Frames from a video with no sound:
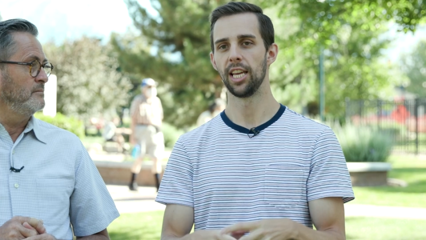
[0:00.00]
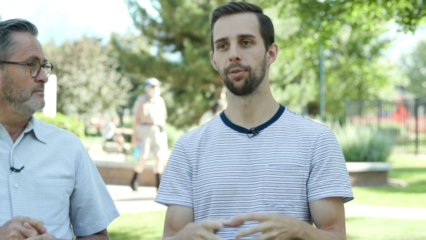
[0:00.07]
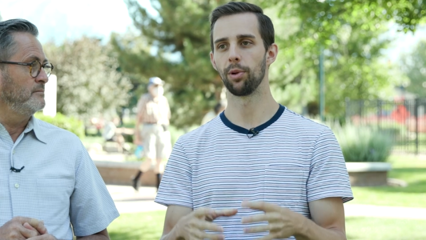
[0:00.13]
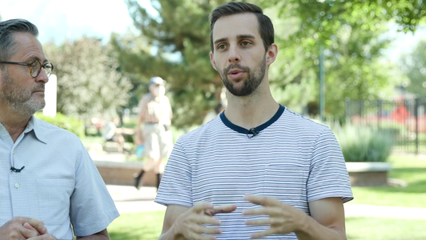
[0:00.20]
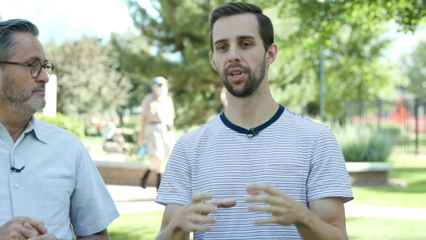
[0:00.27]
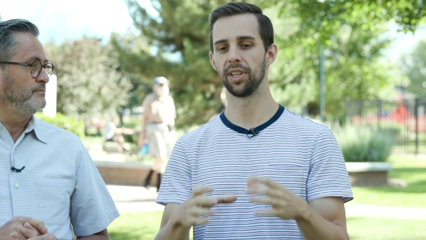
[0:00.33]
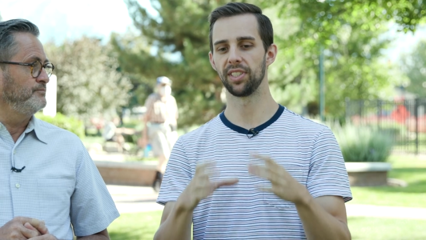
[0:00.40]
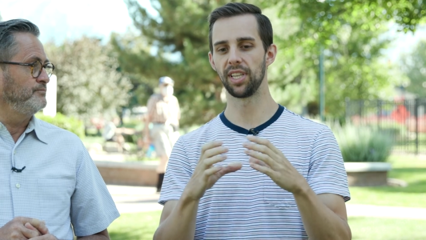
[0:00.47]
Speaker 1: If we
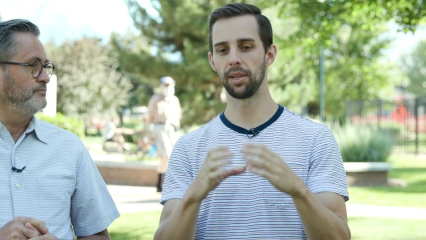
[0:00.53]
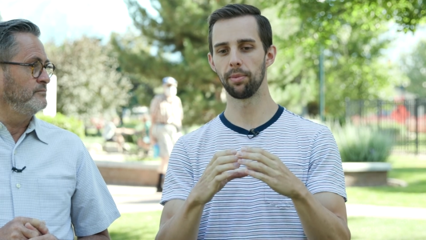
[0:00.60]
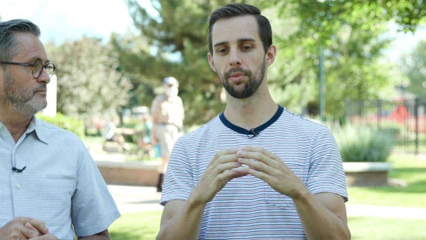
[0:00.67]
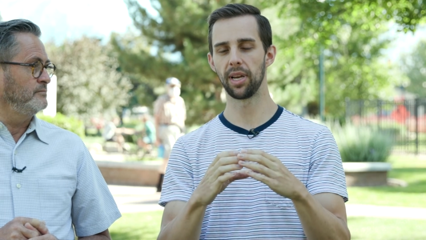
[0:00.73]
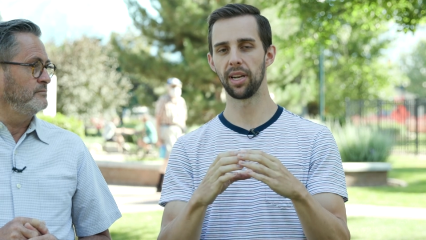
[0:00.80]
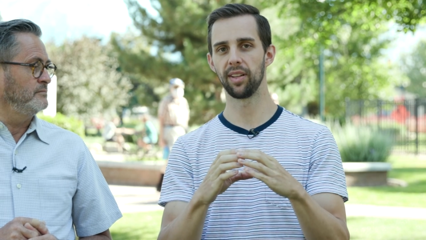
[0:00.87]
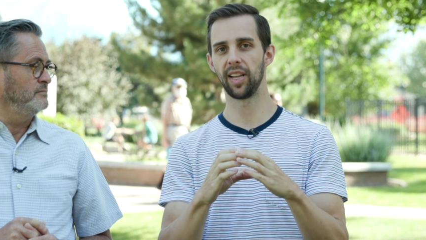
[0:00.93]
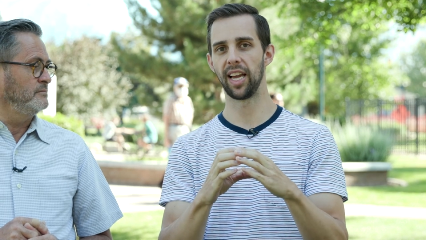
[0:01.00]
want the same
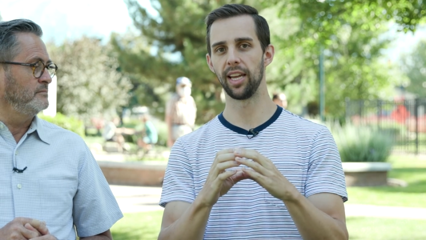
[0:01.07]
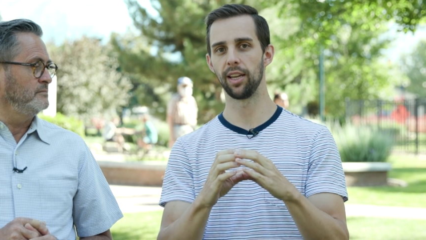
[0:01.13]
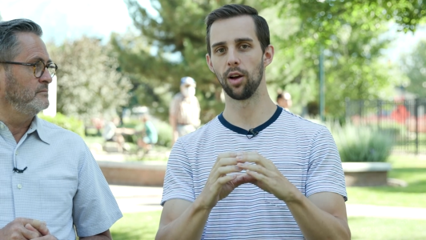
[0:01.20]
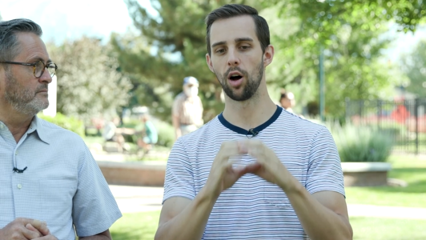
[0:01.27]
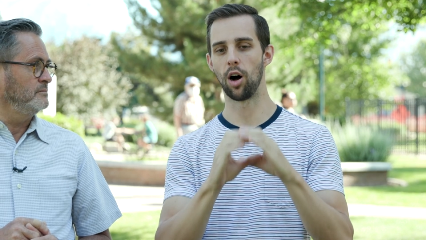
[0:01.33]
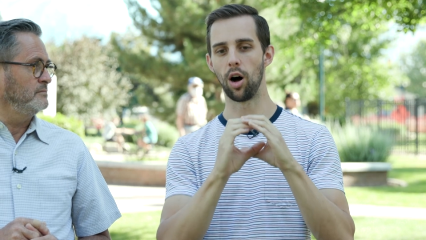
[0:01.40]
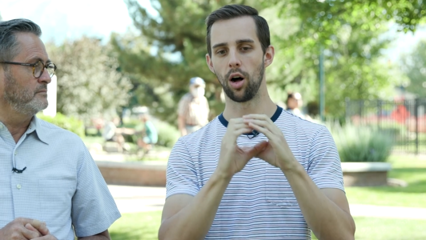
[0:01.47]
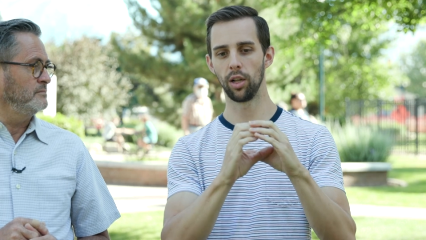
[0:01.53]
amount of light,
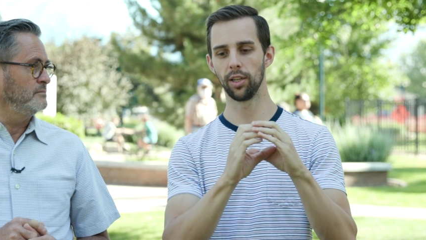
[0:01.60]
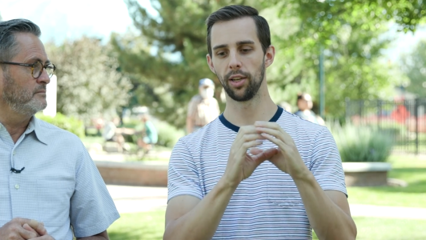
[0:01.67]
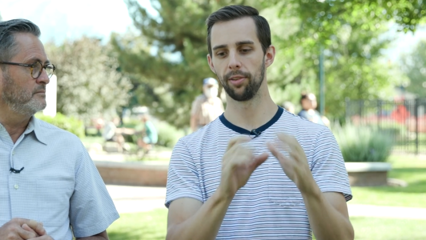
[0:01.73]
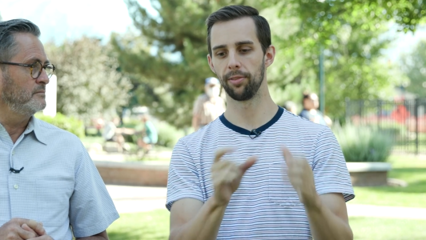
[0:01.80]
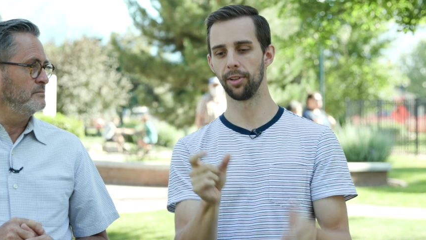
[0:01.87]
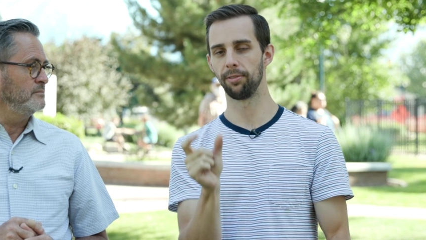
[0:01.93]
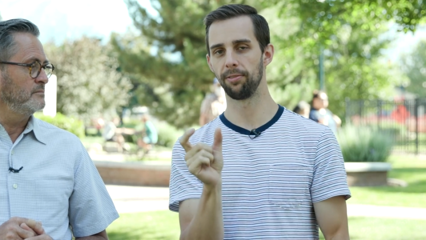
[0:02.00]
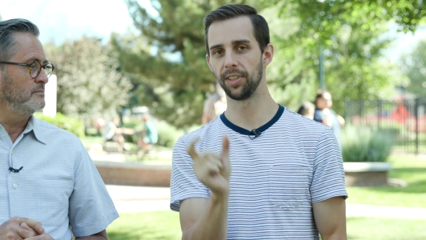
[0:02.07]
all of
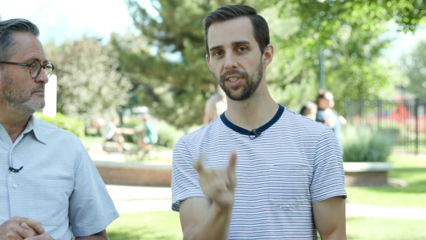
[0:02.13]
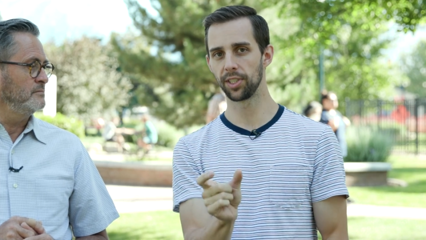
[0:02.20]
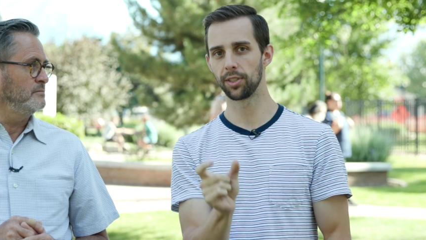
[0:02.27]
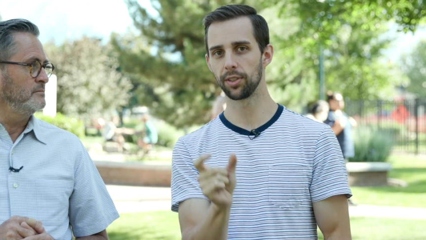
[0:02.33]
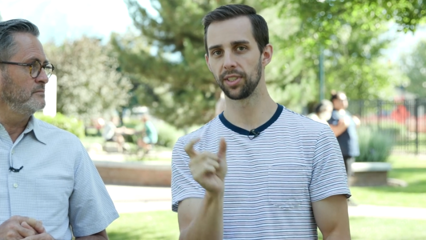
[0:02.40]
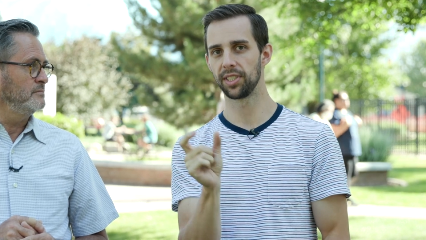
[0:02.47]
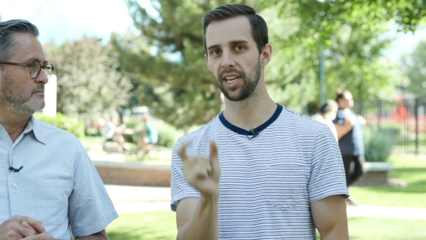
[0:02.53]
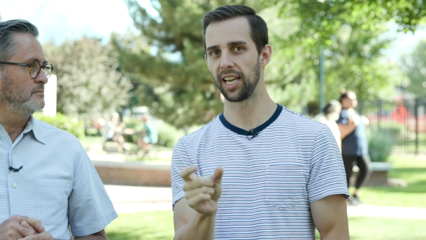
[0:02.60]
the
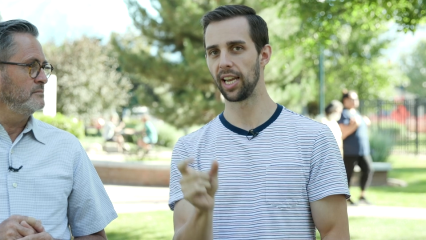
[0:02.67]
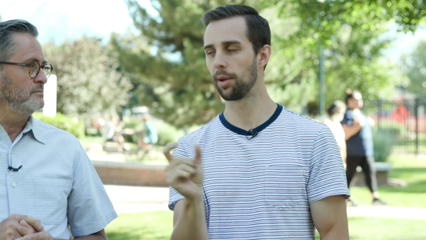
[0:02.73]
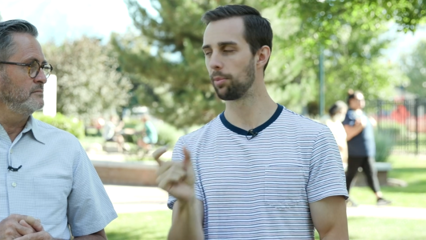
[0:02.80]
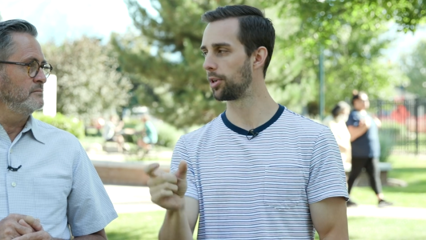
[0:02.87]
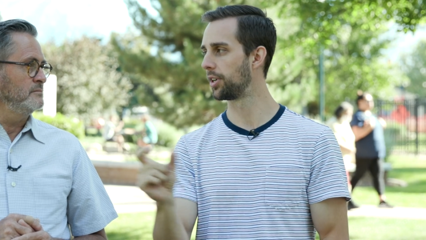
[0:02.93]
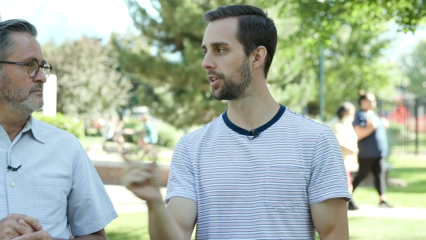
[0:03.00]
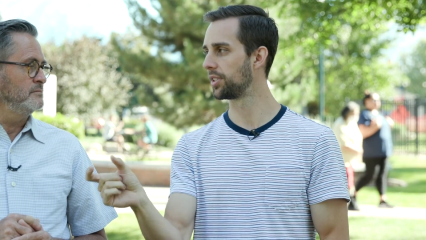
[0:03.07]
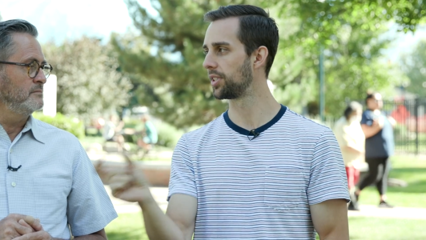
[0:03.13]
physical
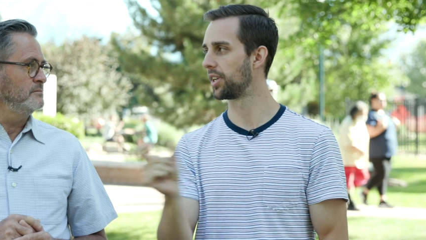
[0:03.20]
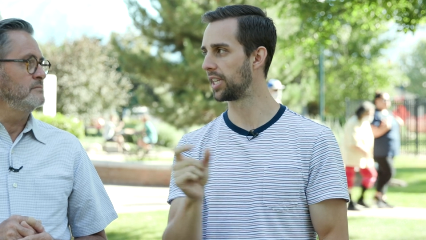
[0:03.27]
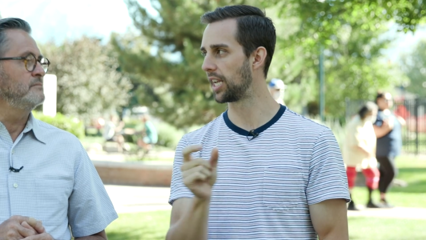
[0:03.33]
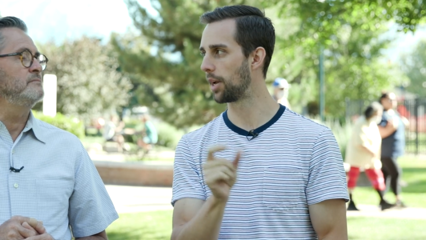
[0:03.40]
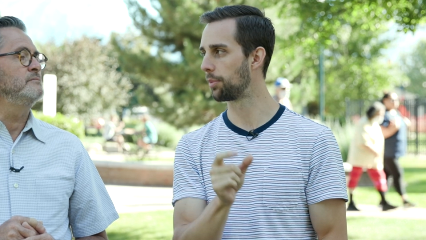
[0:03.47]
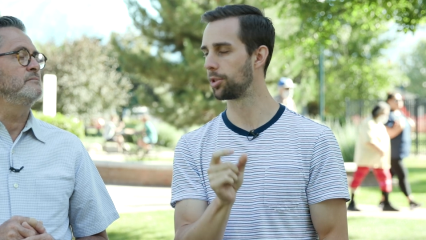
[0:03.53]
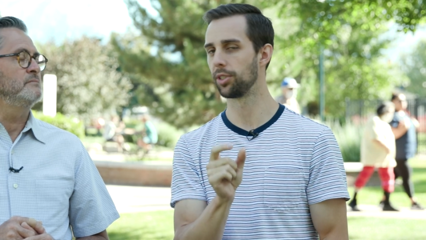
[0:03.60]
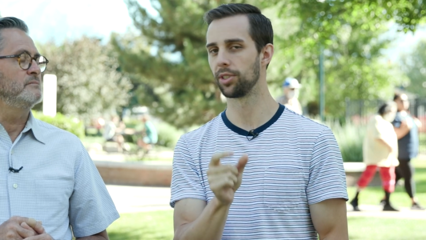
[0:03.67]
diameters on the
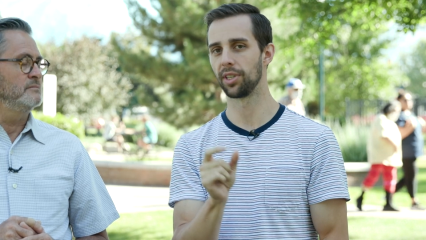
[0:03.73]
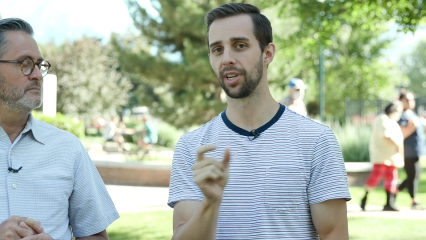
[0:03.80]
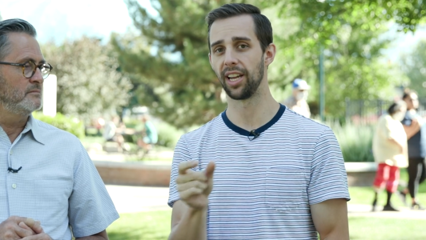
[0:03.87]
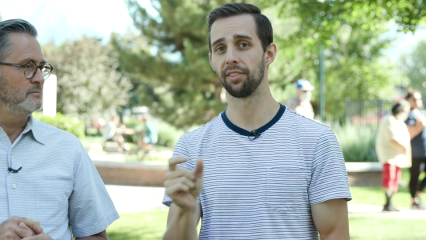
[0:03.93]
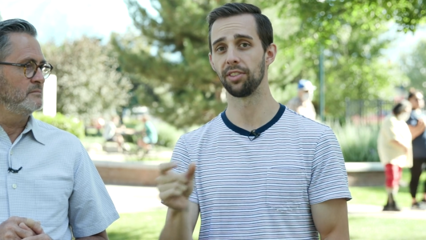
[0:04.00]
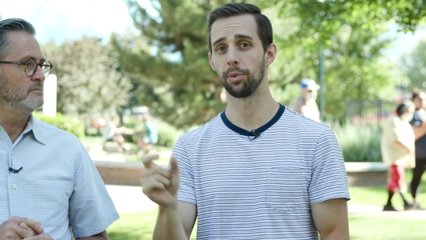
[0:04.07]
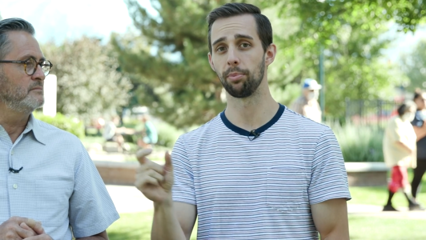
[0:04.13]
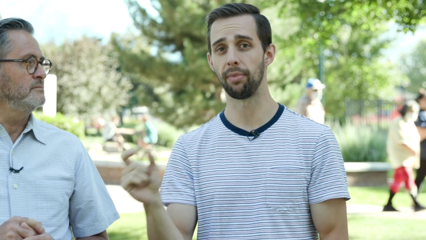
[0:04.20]
apertures are gonna
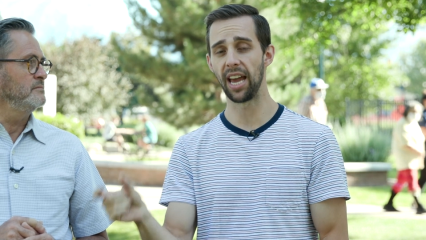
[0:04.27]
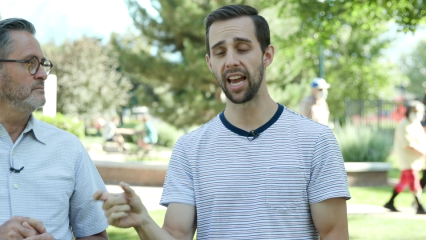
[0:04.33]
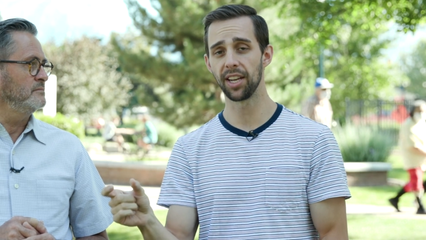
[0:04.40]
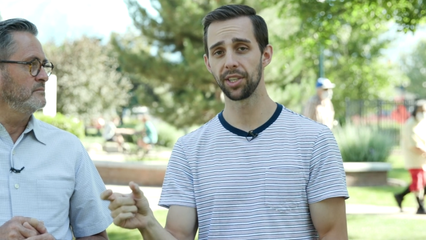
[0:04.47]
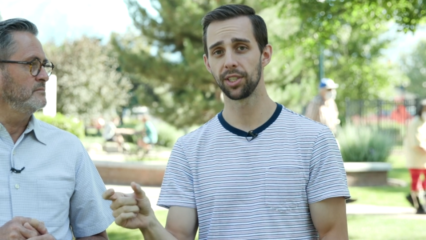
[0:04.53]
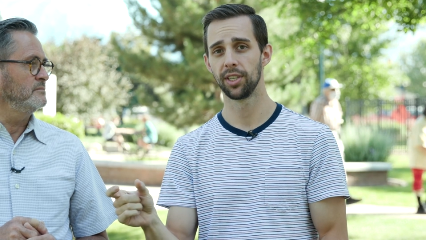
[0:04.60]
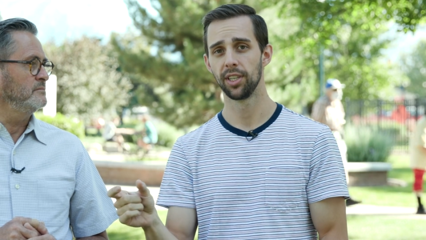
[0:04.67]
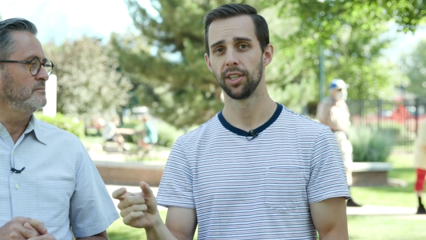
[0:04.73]
have to match,